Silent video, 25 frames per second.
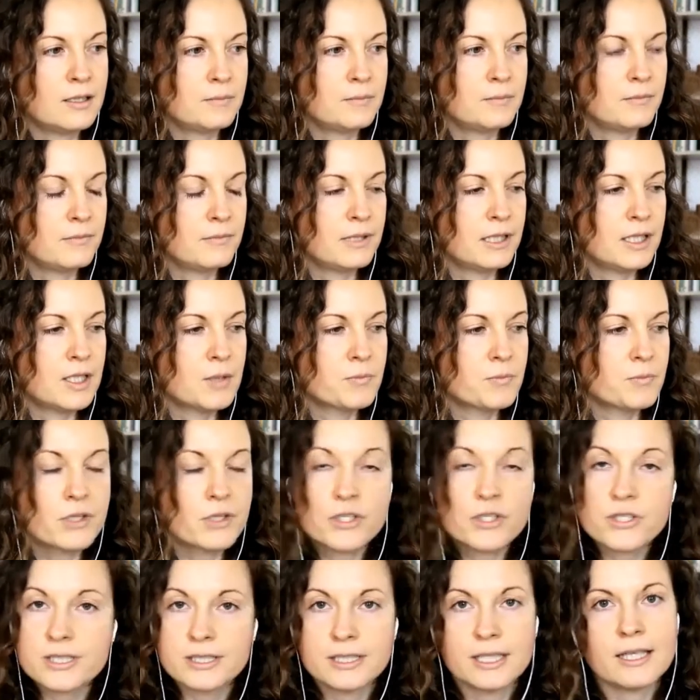um, a
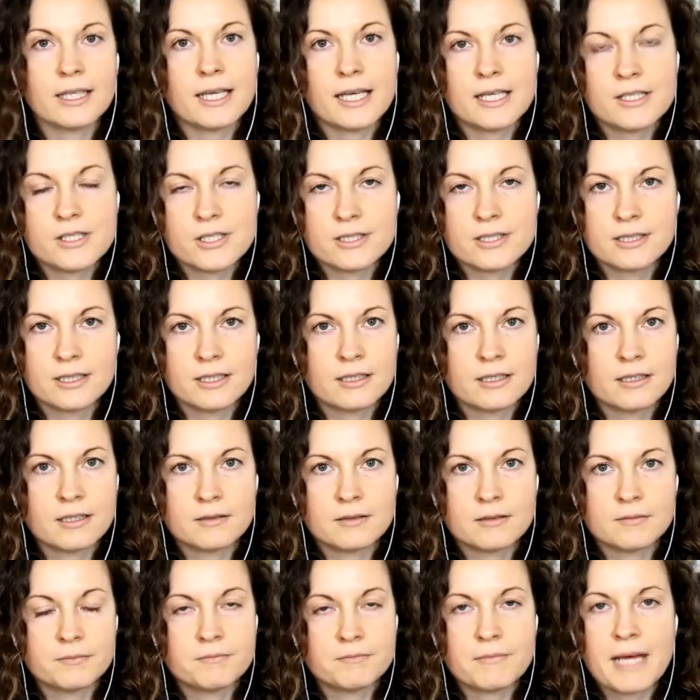person engages in
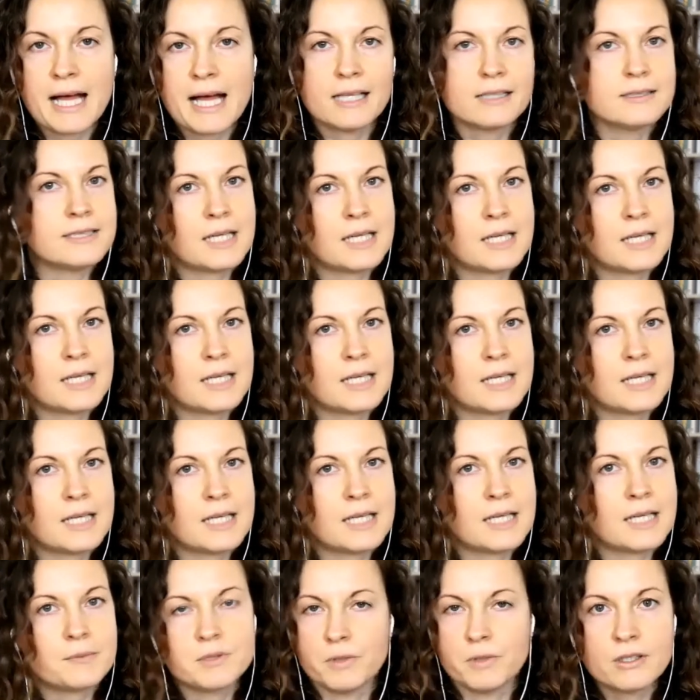a maladaptive
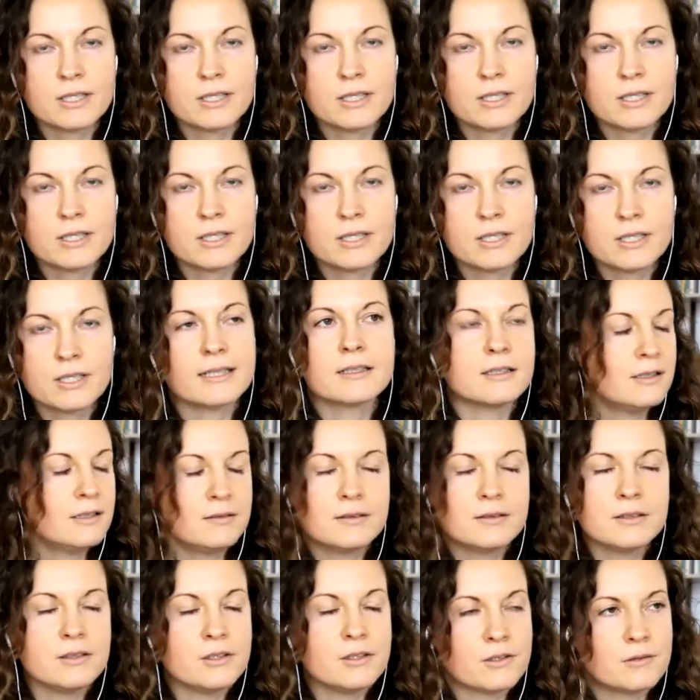behavior, like uh,
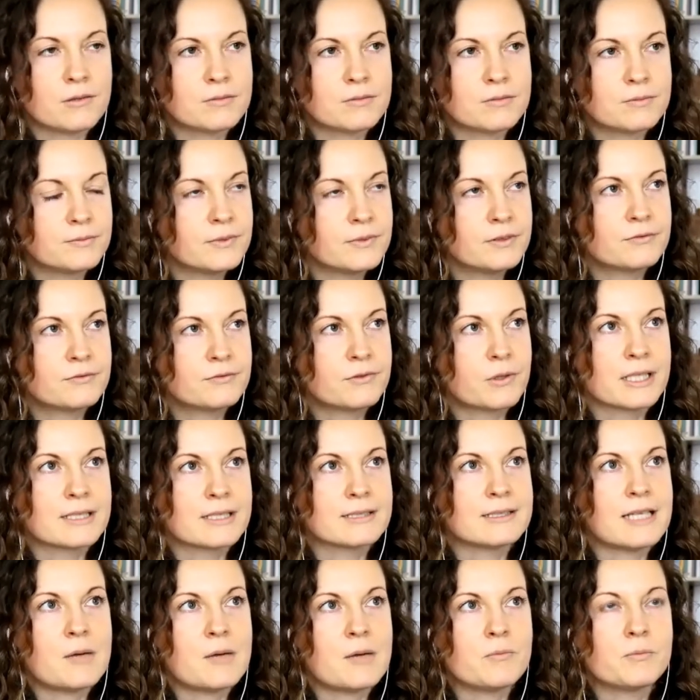you know,
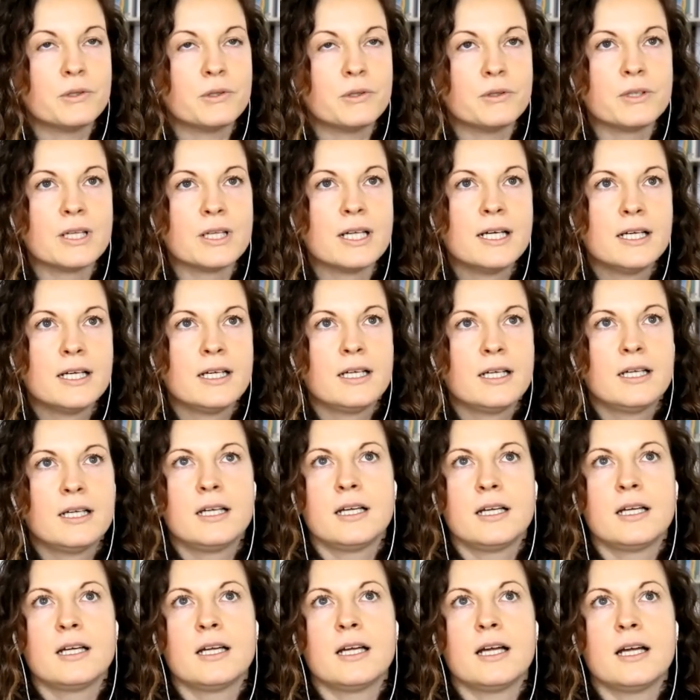for example,
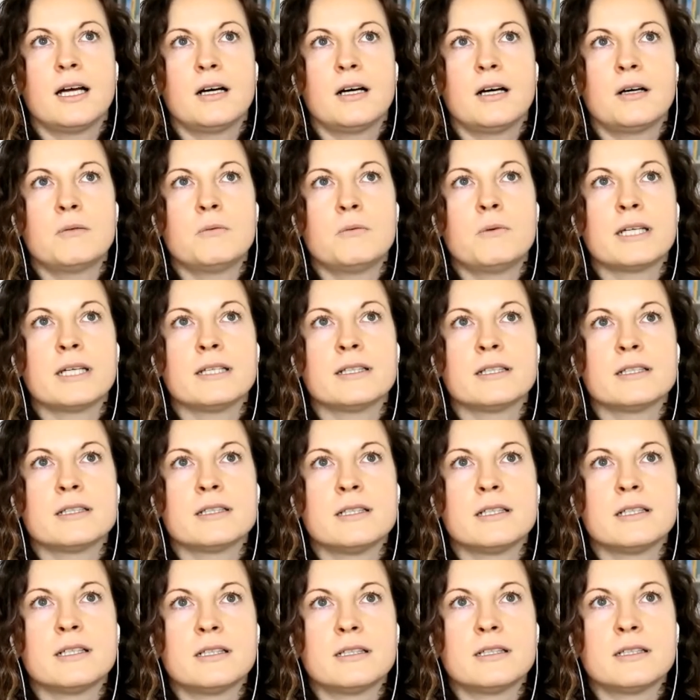uh, when
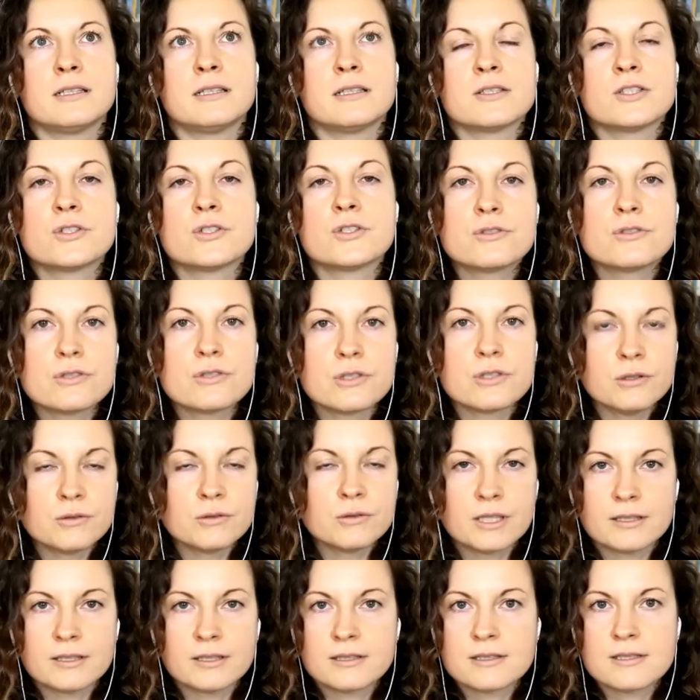a, a,
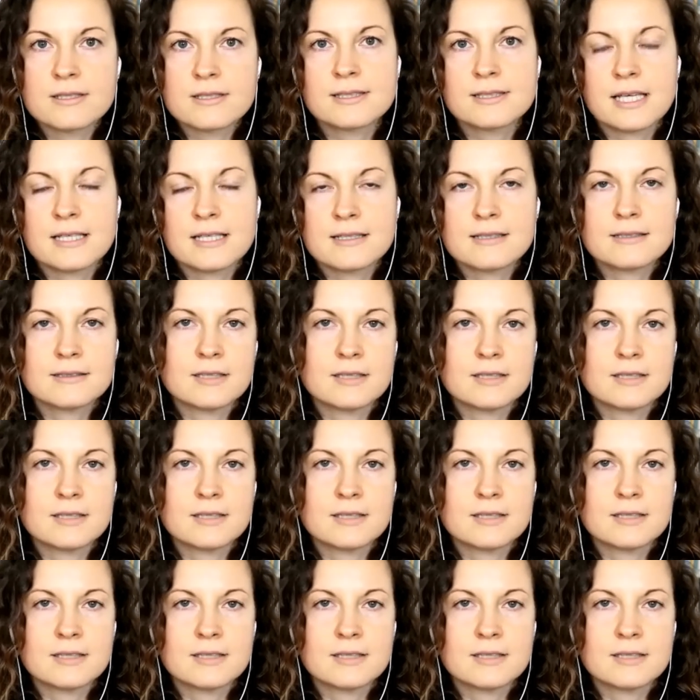student says